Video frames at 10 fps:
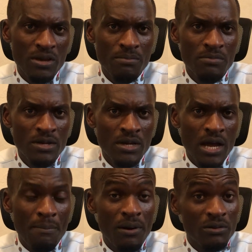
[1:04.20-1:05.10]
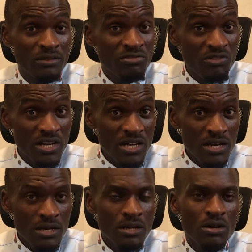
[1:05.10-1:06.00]
them, about 3
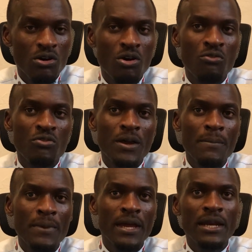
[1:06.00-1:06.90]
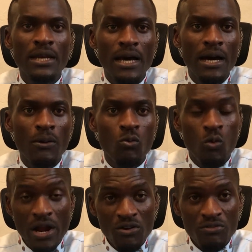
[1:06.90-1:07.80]
of them, and
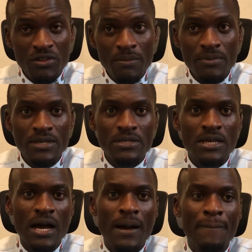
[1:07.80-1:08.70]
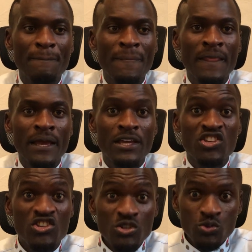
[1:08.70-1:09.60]
one of them is
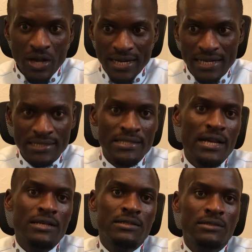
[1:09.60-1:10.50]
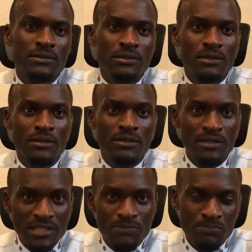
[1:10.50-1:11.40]
you to understand
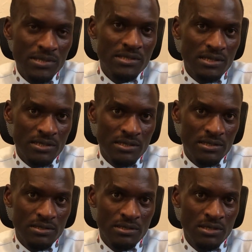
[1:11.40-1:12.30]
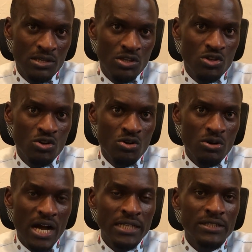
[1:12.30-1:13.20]
this business.
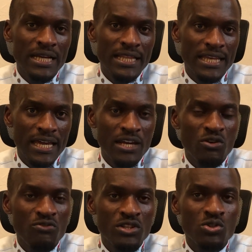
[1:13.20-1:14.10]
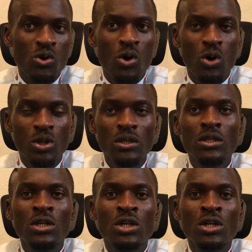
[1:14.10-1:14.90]
Actually at the end of it all,